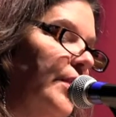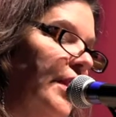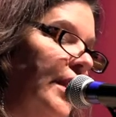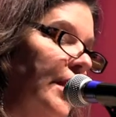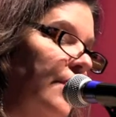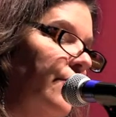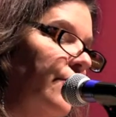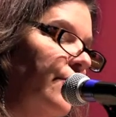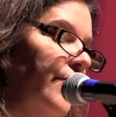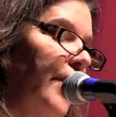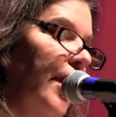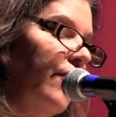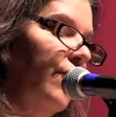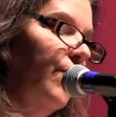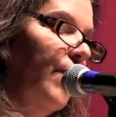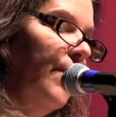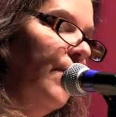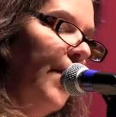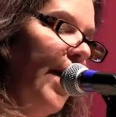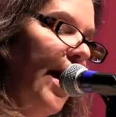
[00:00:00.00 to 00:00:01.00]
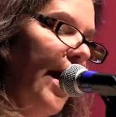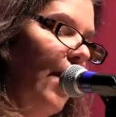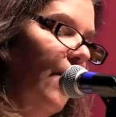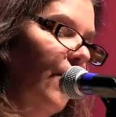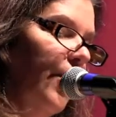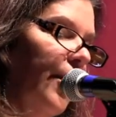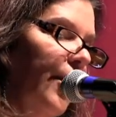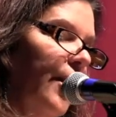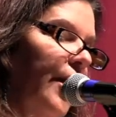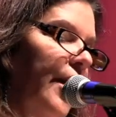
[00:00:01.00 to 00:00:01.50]
belief gave me
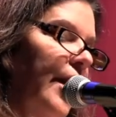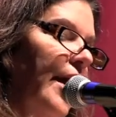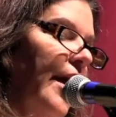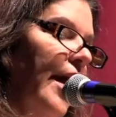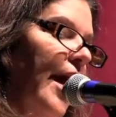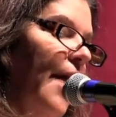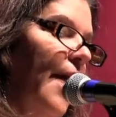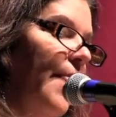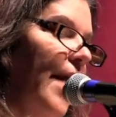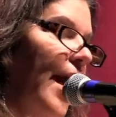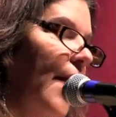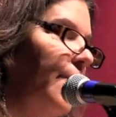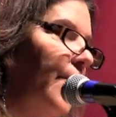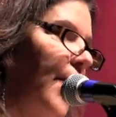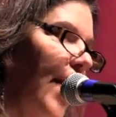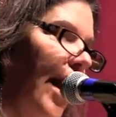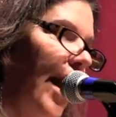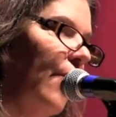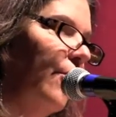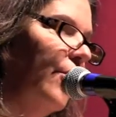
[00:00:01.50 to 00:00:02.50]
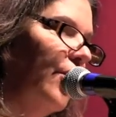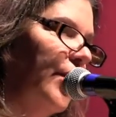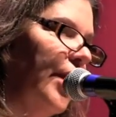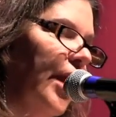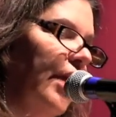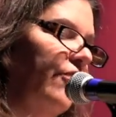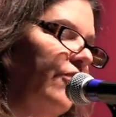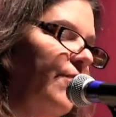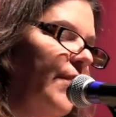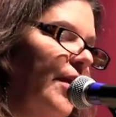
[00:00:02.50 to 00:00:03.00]
power, and that power
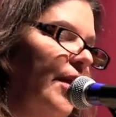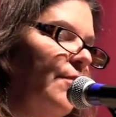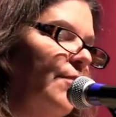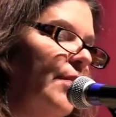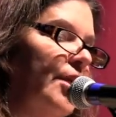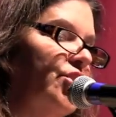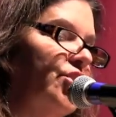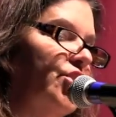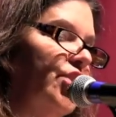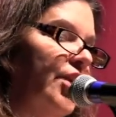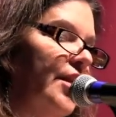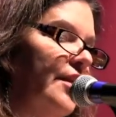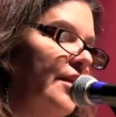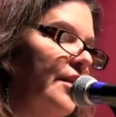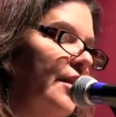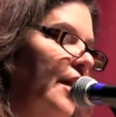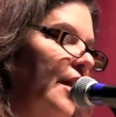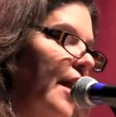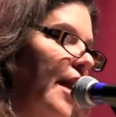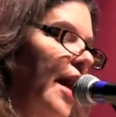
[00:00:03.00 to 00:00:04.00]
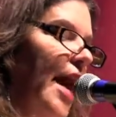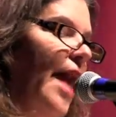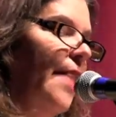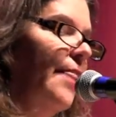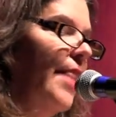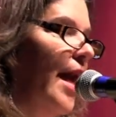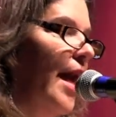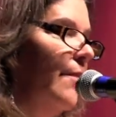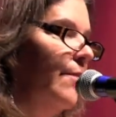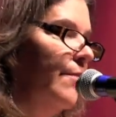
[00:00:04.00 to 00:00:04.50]
gave me a mission,
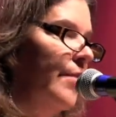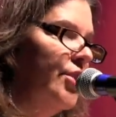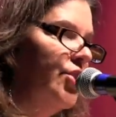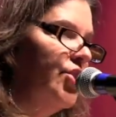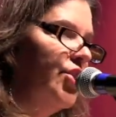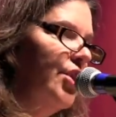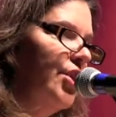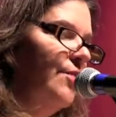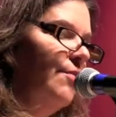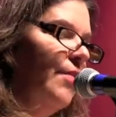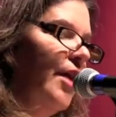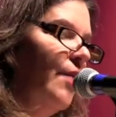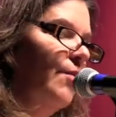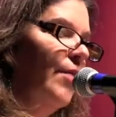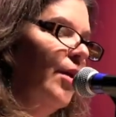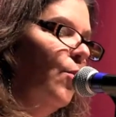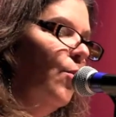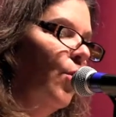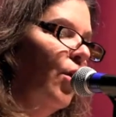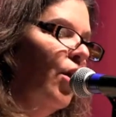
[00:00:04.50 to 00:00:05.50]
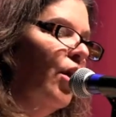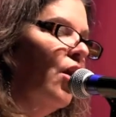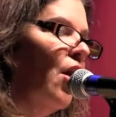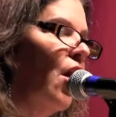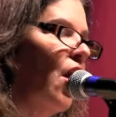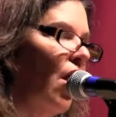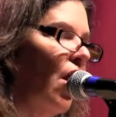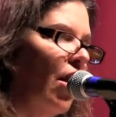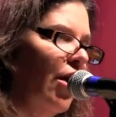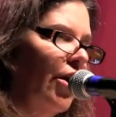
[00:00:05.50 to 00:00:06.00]
and that mission made me
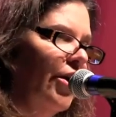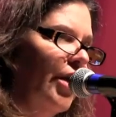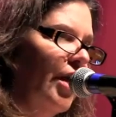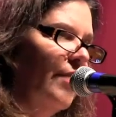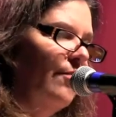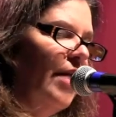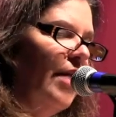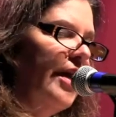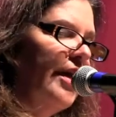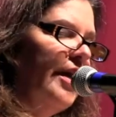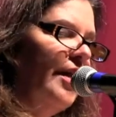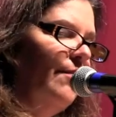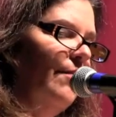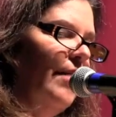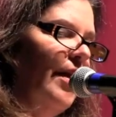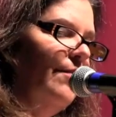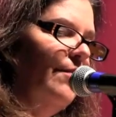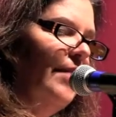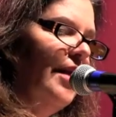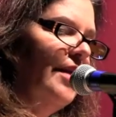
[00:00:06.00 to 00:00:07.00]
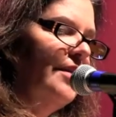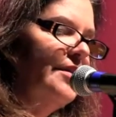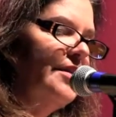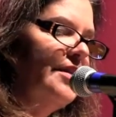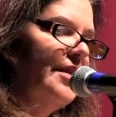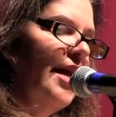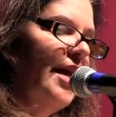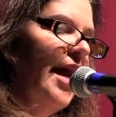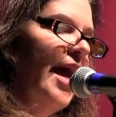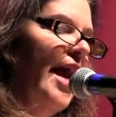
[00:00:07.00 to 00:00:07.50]
work hard on my commitment,
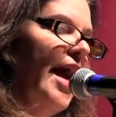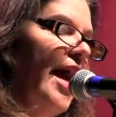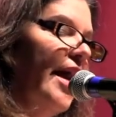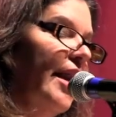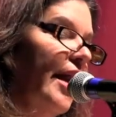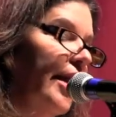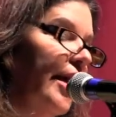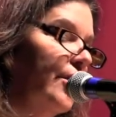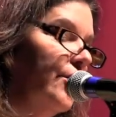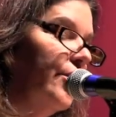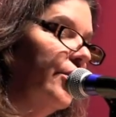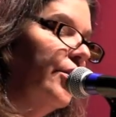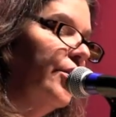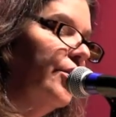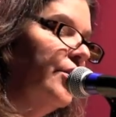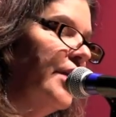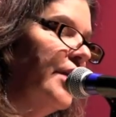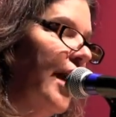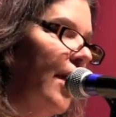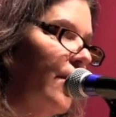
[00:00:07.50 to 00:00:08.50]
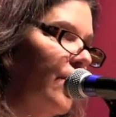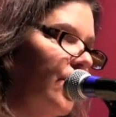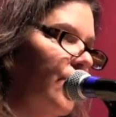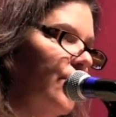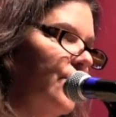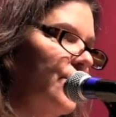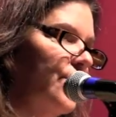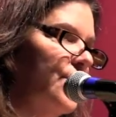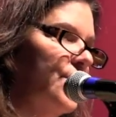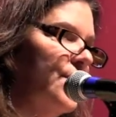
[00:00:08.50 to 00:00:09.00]
and I learned how
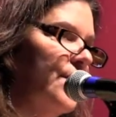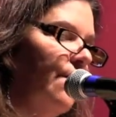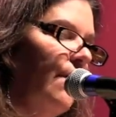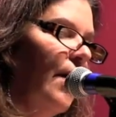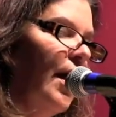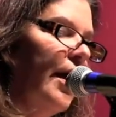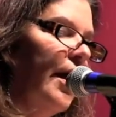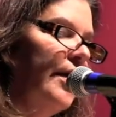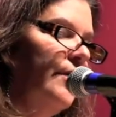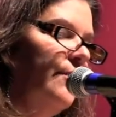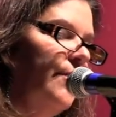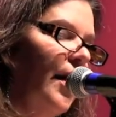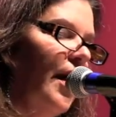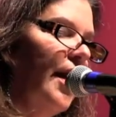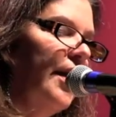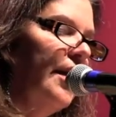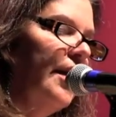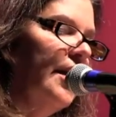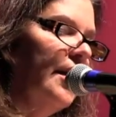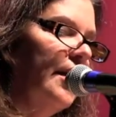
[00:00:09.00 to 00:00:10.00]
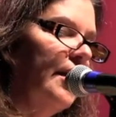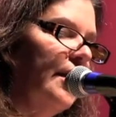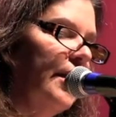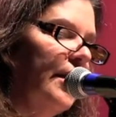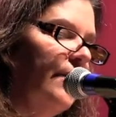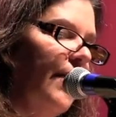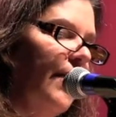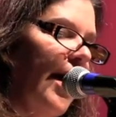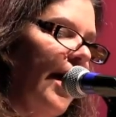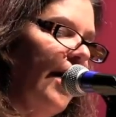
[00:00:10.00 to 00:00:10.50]
to use the mind-body
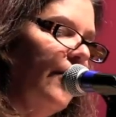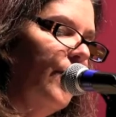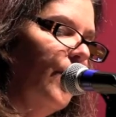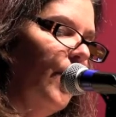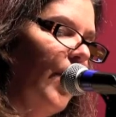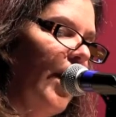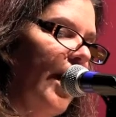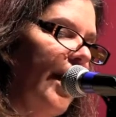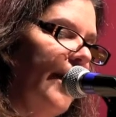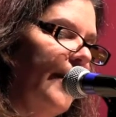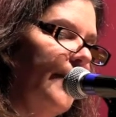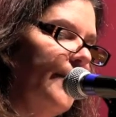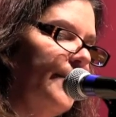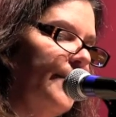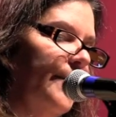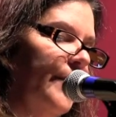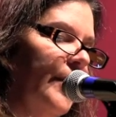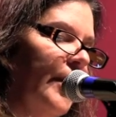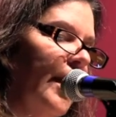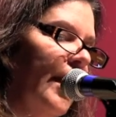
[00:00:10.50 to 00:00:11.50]
healing pathway.